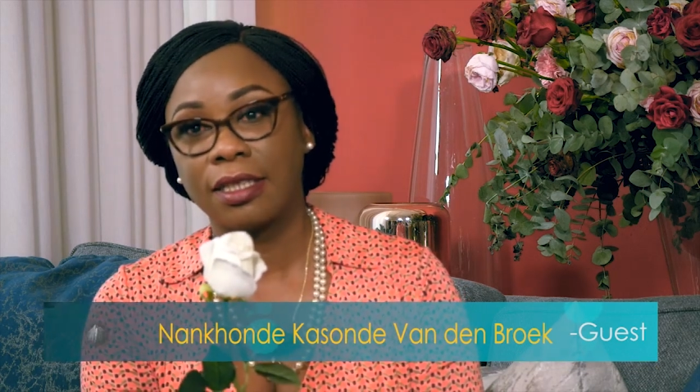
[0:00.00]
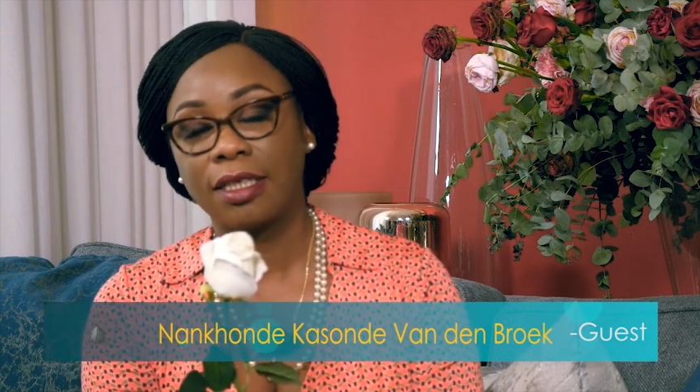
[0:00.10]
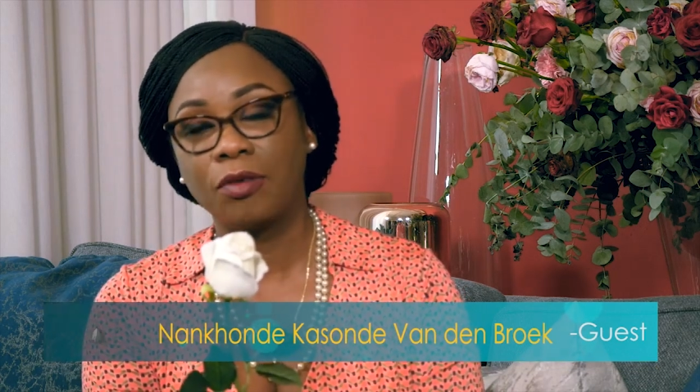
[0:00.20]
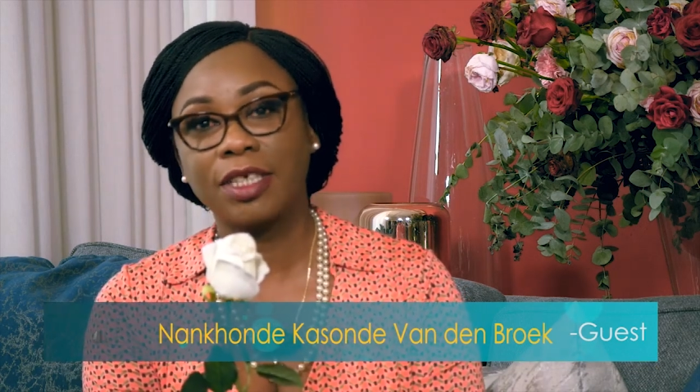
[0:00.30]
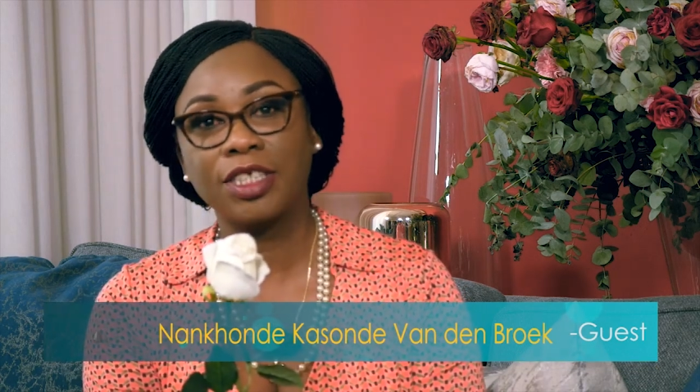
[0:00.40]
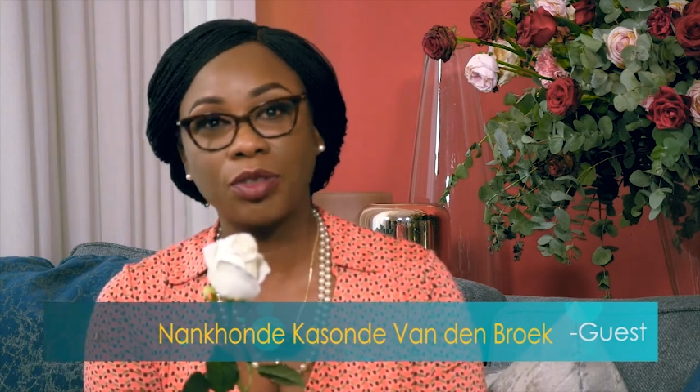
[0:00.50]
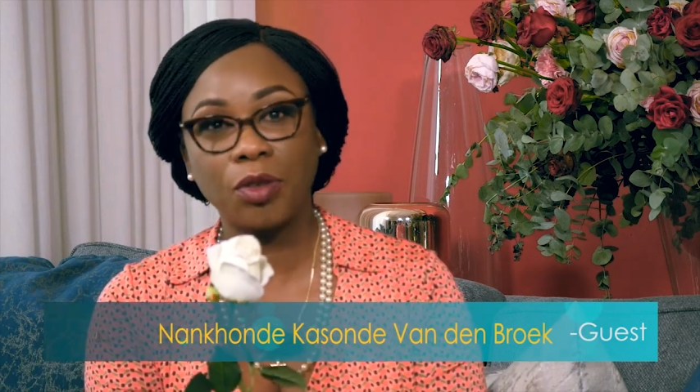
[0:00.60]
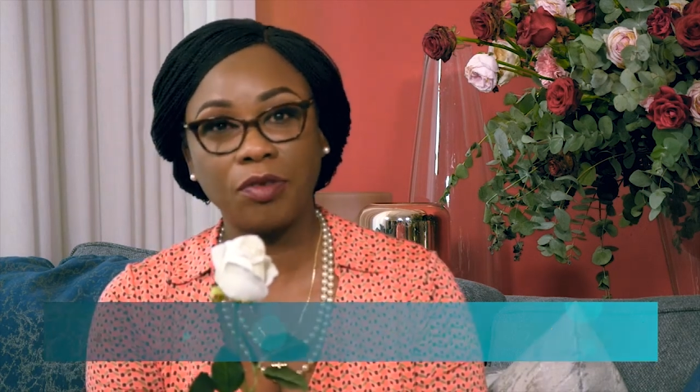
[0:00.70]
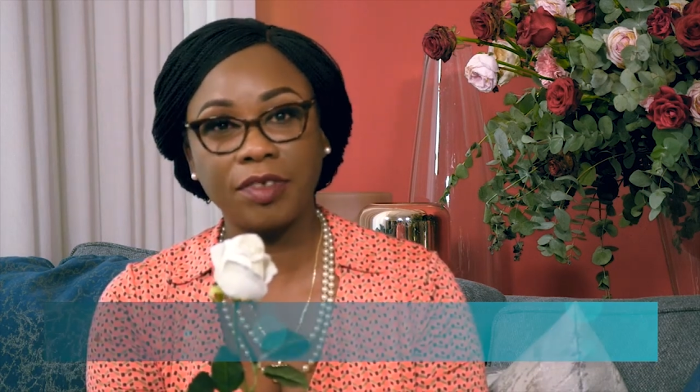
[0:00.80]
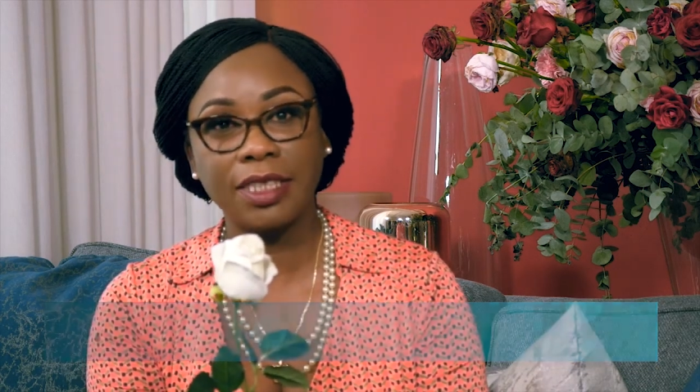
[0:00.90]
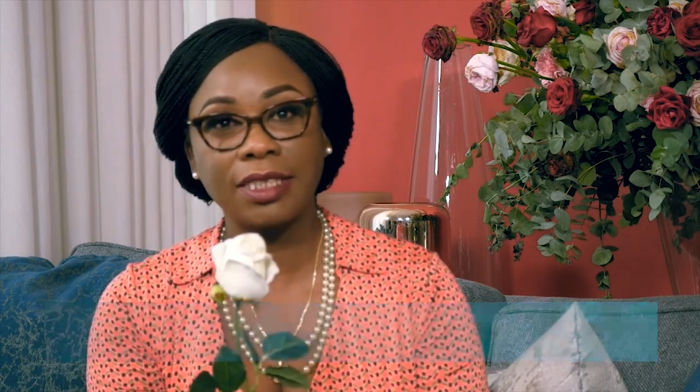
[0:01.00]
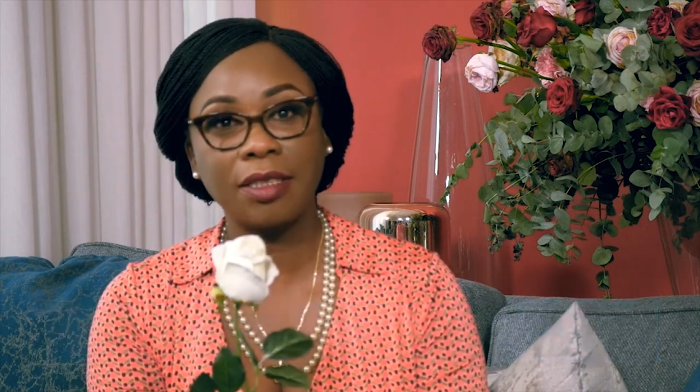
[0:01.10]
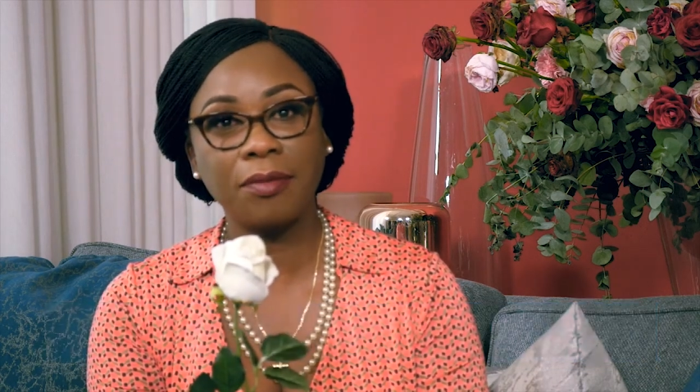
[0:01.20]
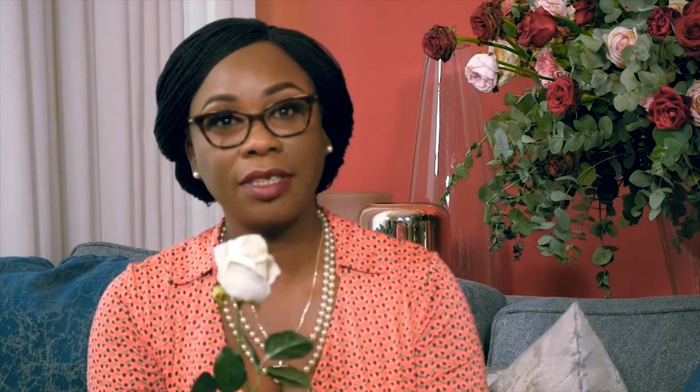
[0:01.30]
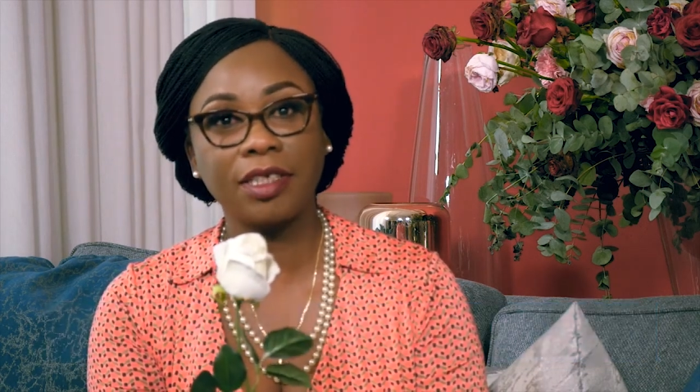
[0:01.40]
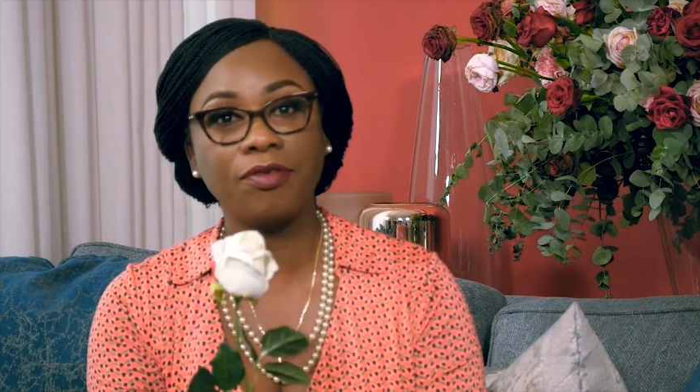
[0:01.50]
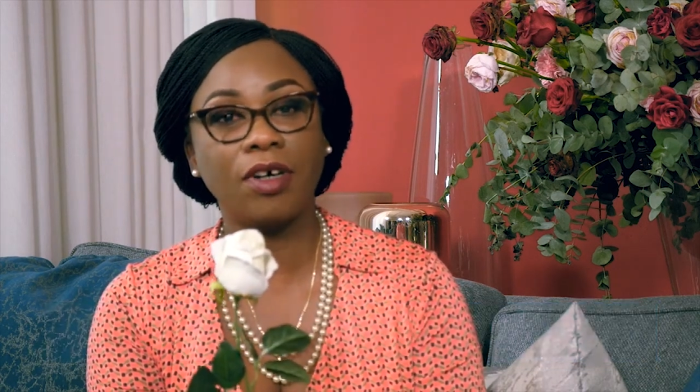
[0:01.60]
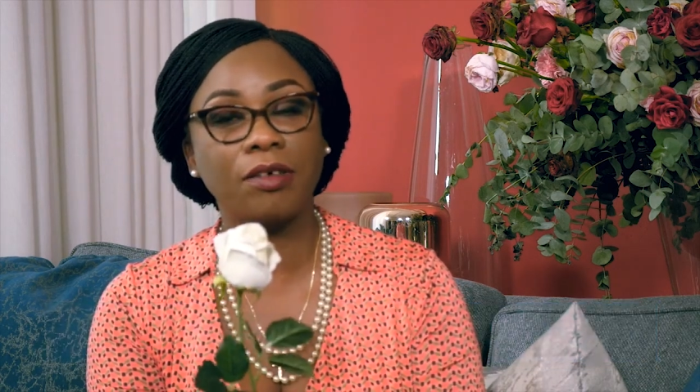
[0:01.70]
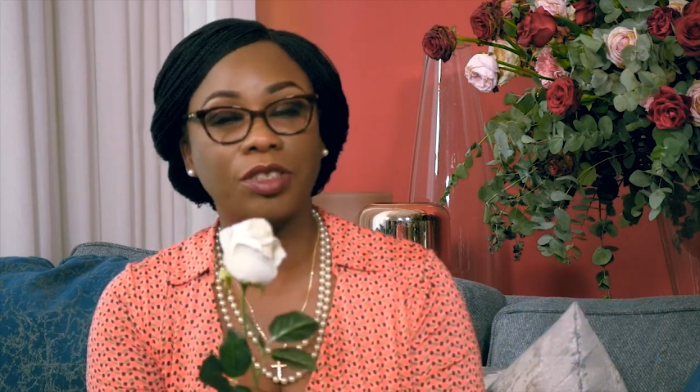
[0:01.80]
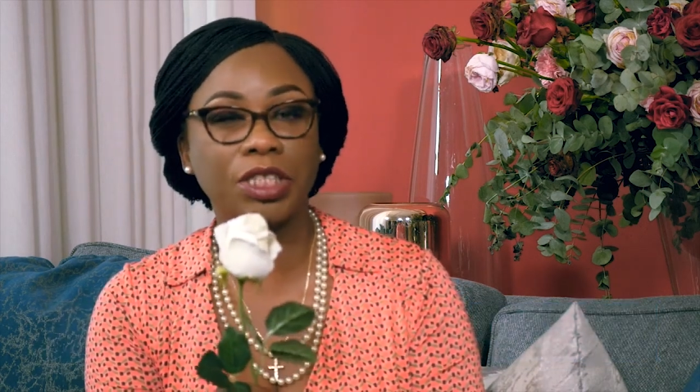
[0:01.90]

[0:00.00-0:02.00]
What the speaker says: and we're solving something for our